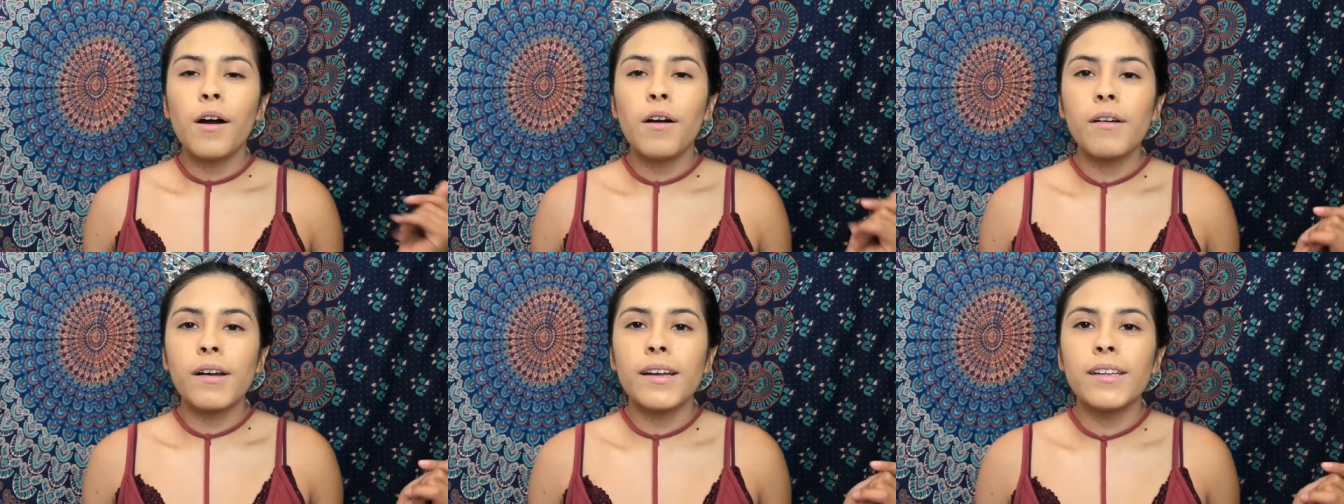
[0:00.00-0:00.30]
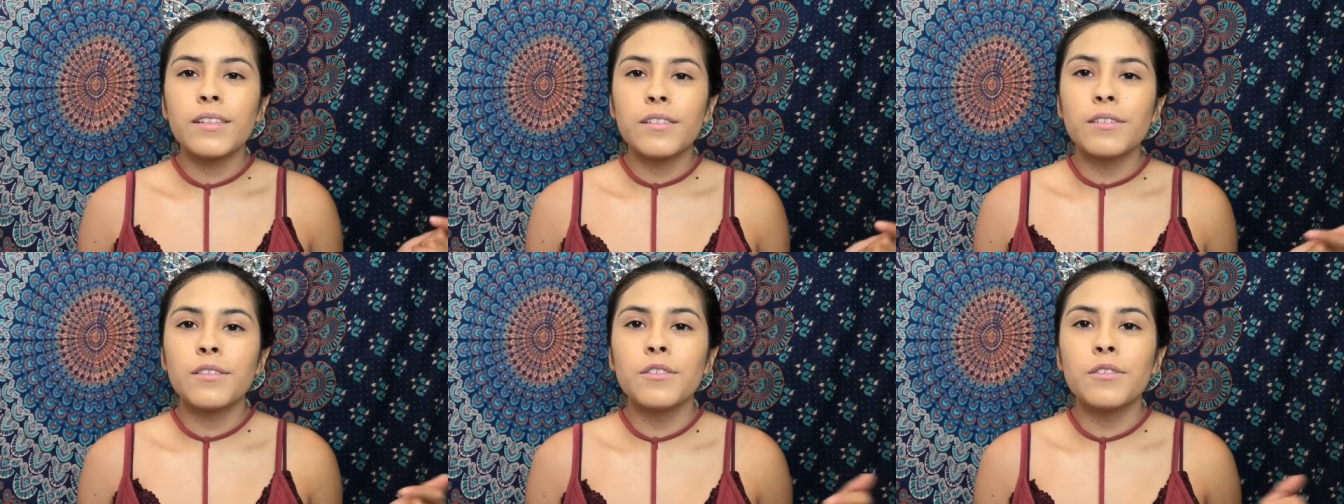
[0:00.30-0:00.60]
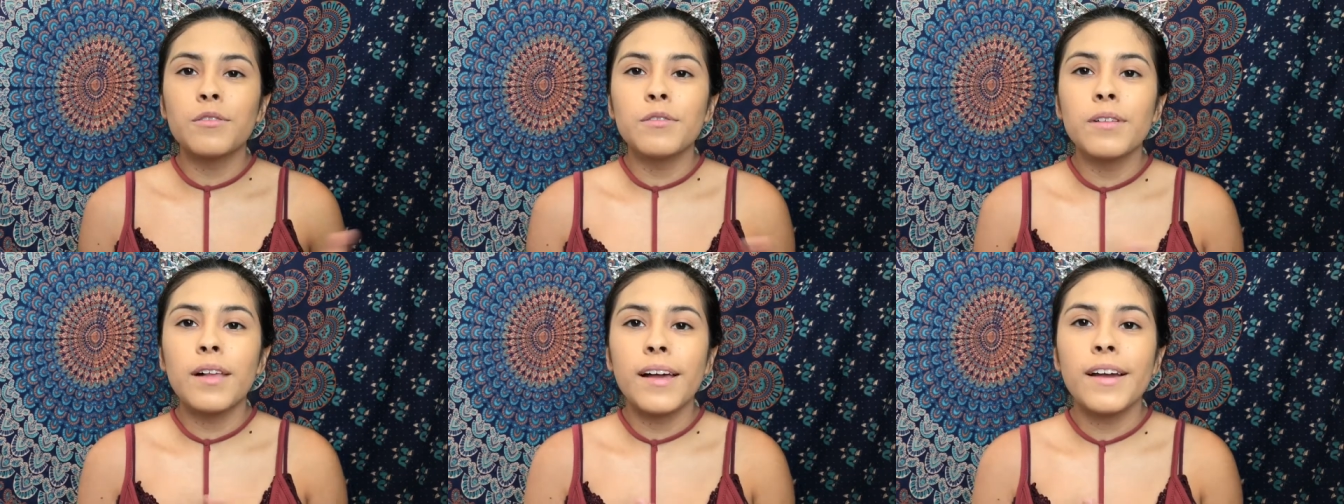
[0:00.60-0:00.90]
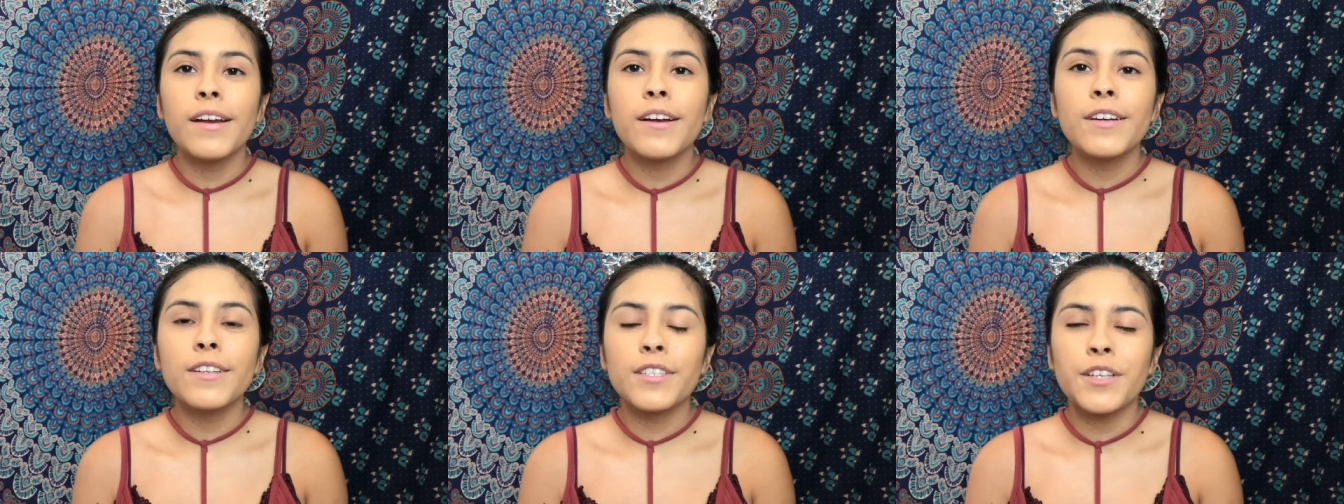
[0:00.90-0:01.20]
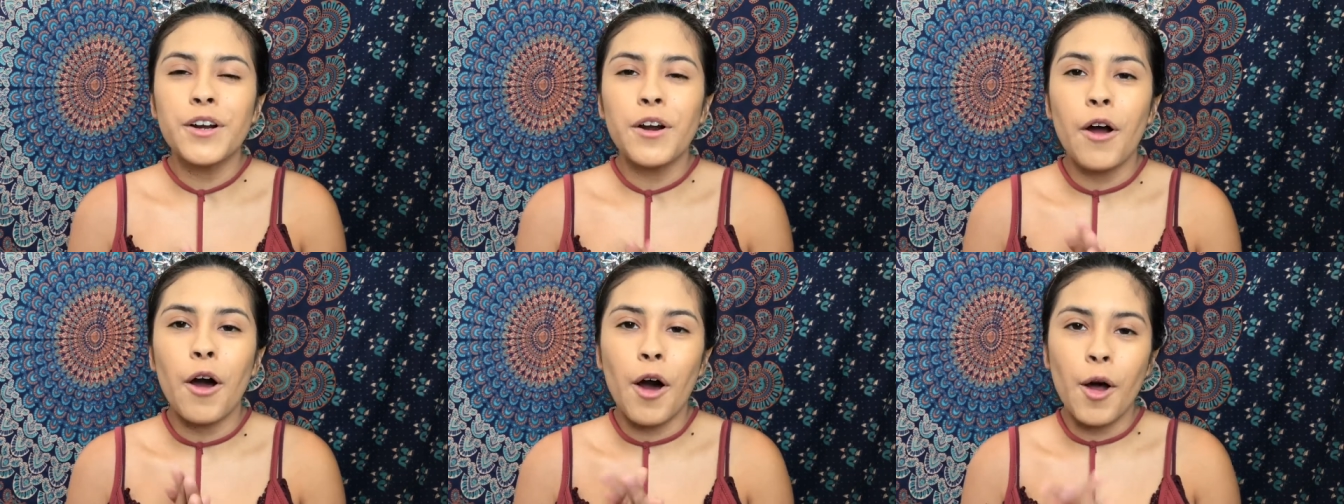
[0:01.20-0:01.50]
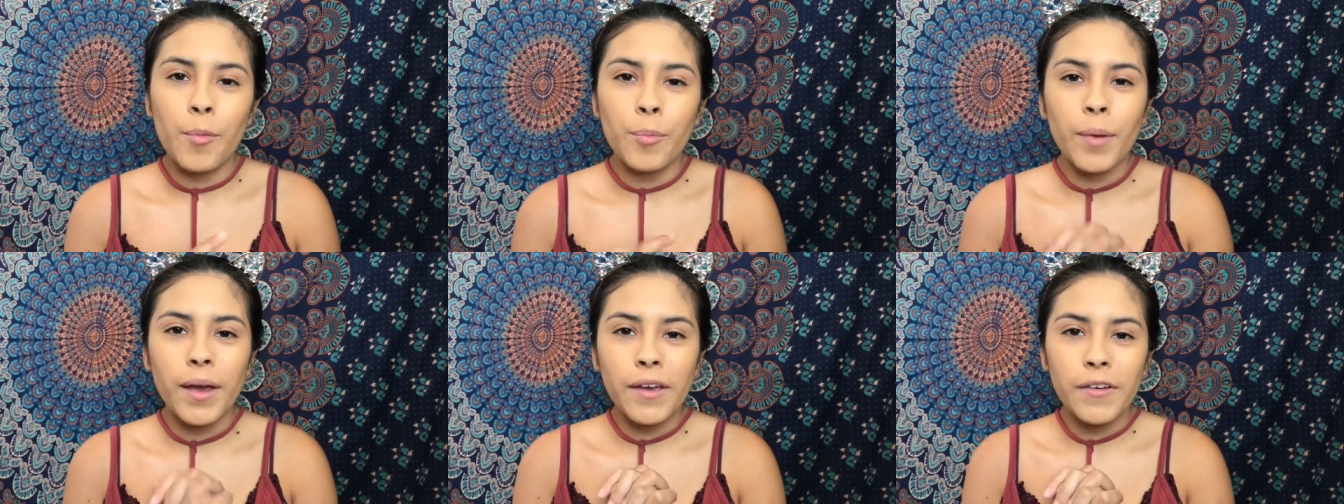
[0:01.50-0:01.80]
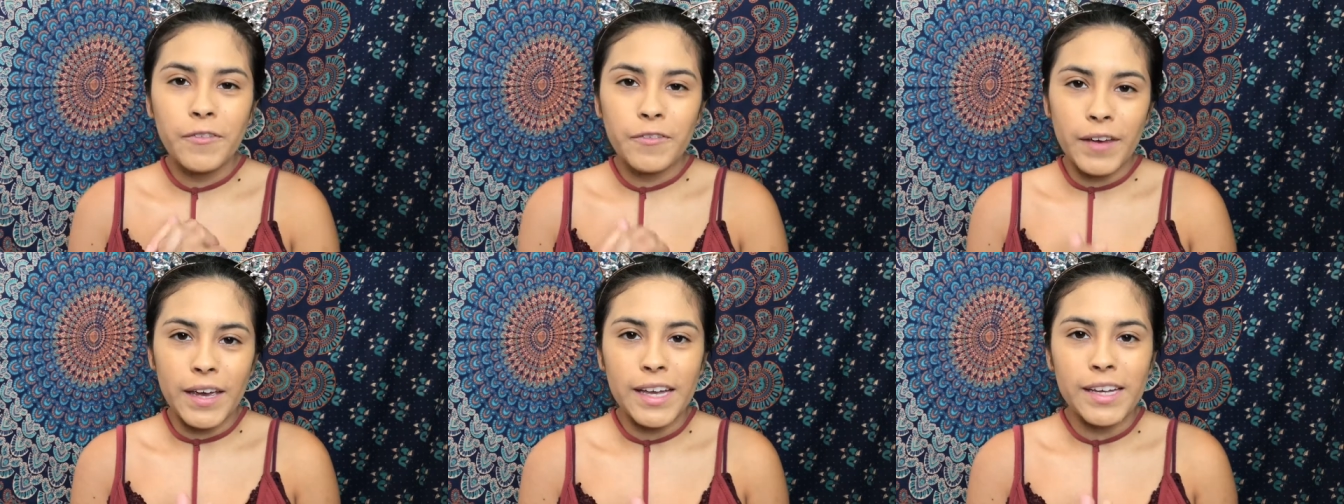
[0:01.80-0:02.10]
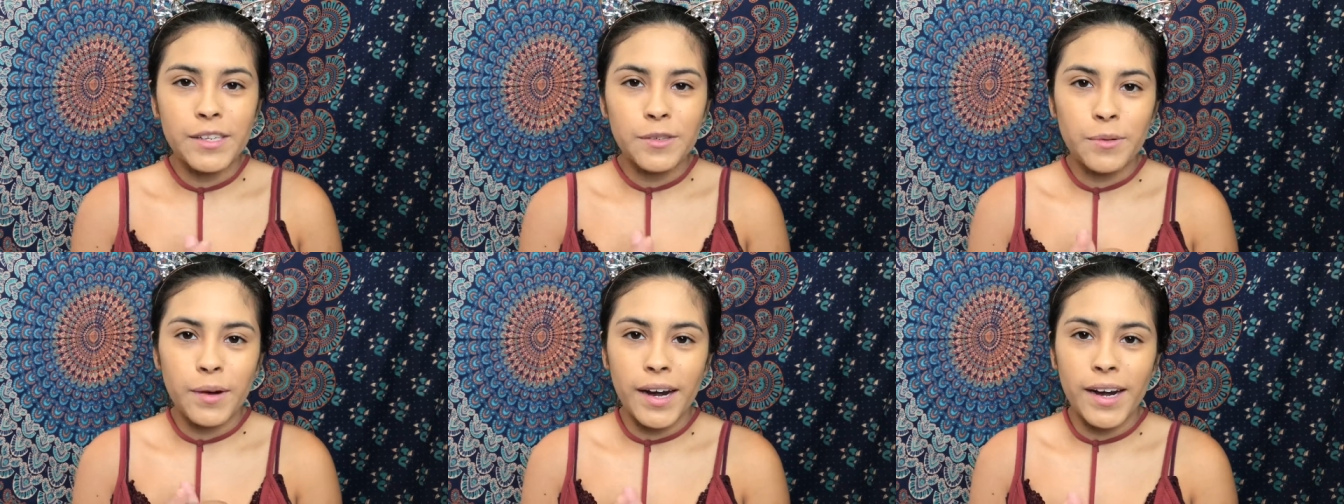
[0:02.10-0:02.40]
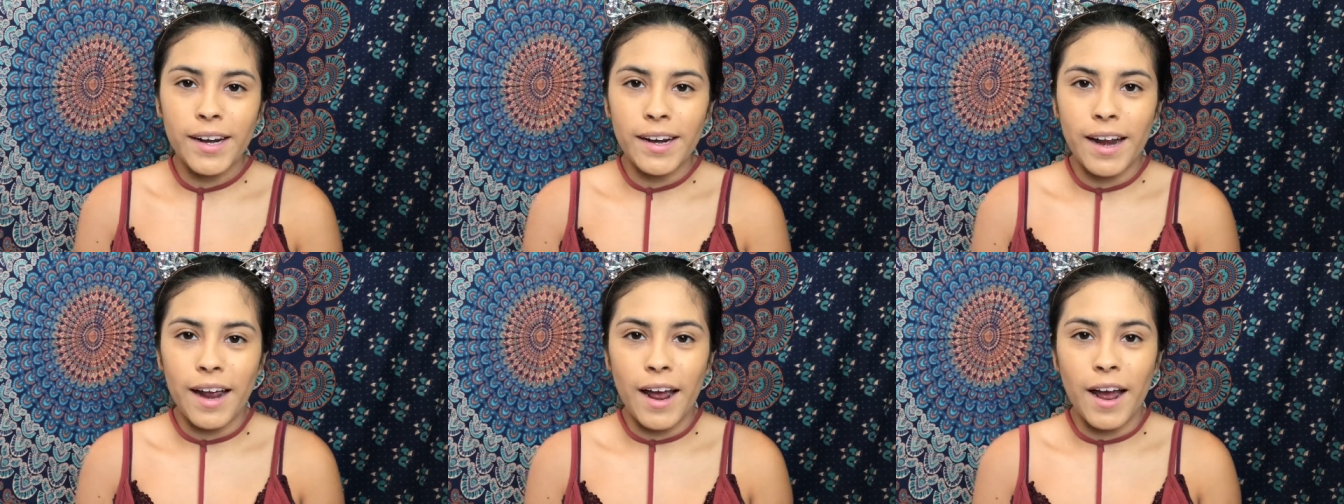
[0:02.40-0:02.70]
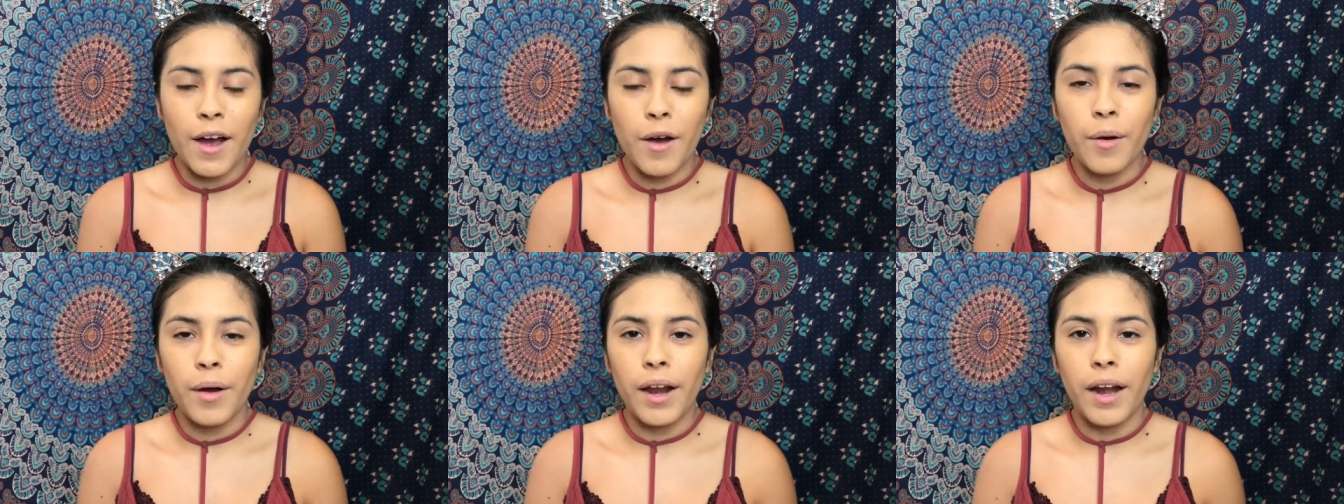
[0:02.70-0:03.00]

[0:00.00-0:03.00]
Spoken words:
Okay, so 2 layers are on my face right now,